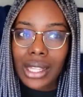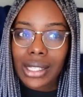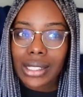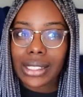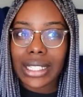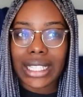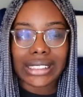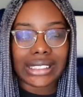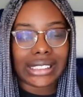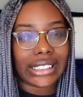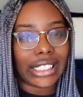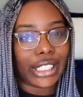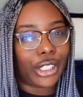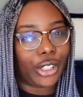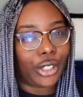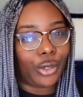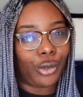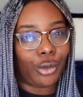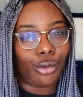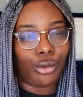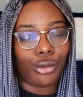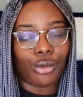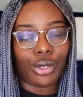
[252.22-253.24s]
Let's say
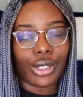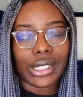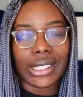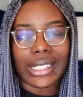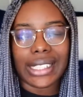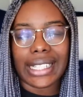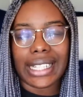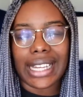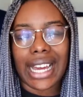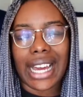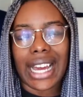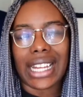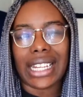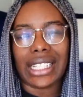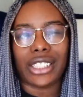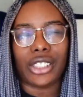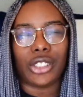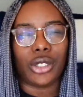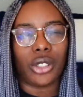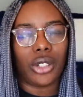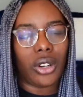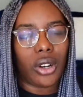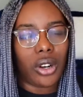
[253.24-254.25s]
you're really
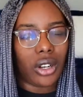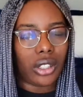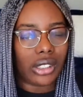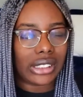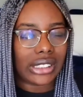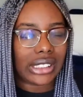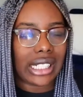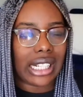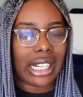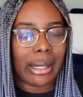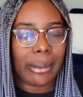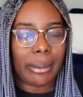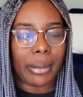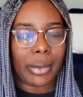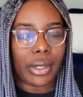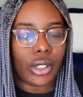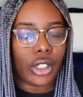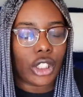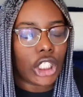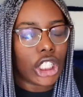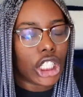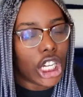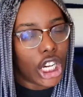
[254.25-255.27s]
at your
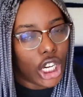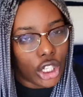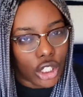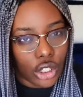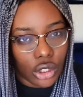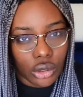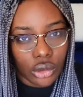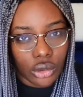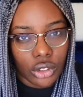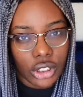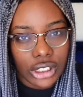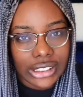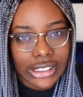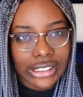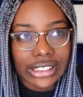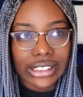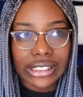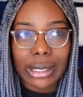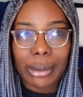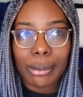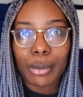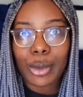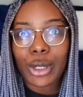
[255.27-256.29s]
all-time low.
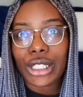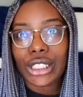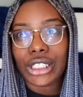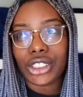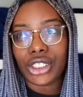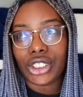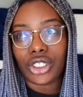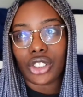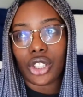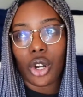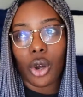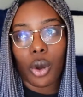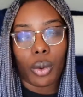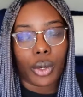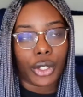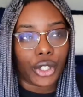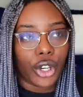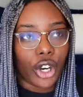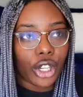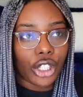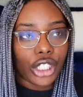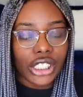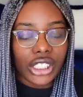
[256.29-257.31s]
Something is
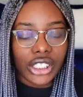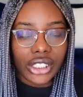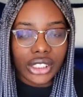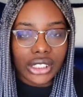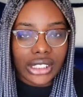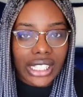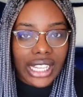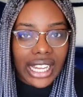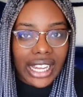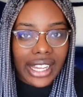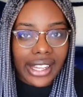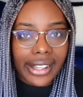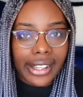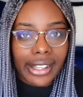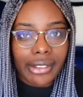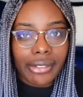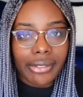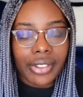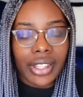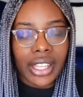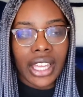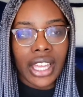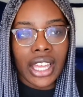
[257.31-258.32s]
going on in your
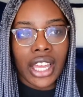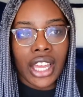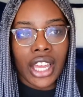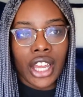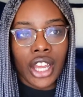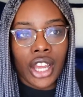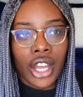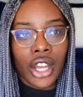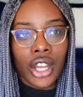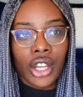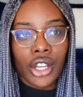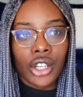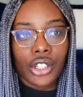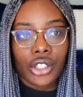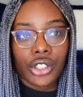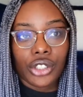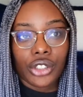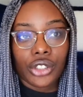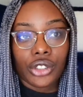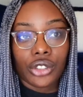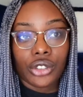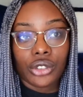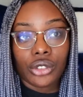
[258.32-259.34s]
life.
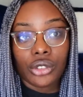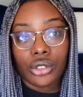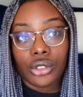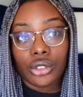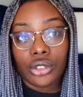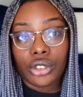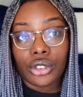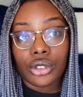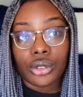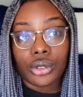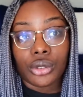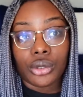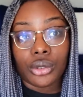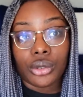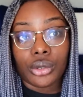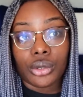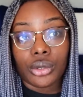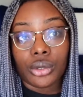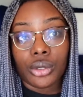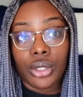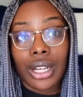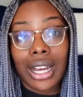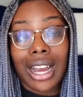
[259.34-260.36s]

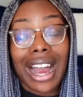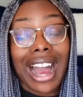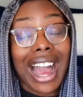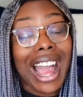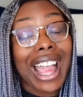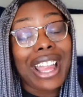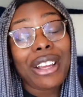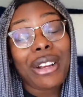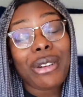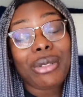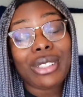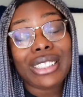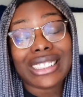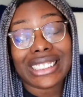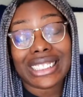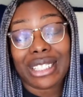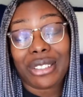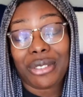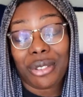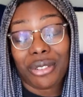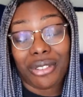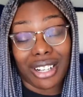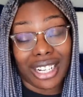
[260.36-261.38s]
You, I always
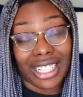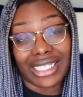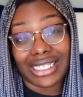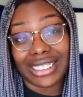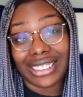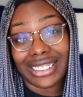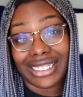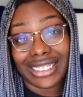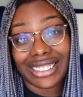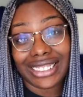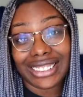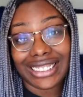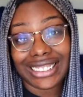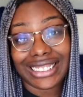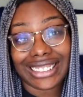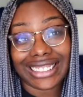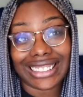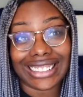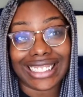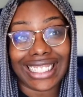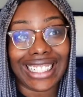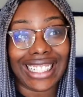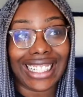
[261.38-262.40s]
say
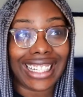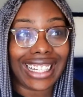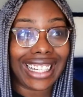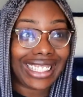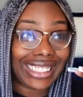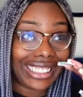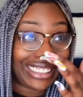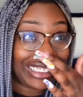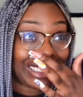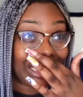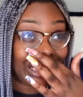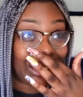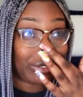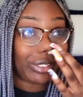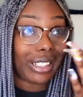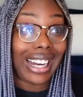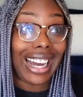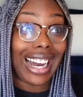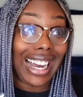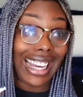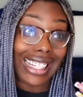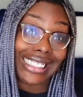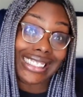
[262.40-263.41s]
friends, like, this is
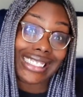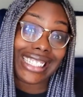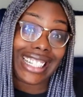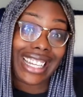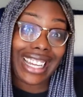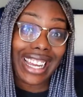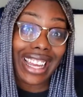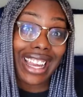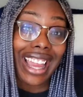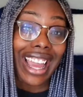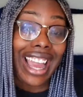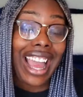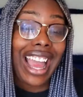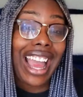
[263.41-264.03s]
what I say.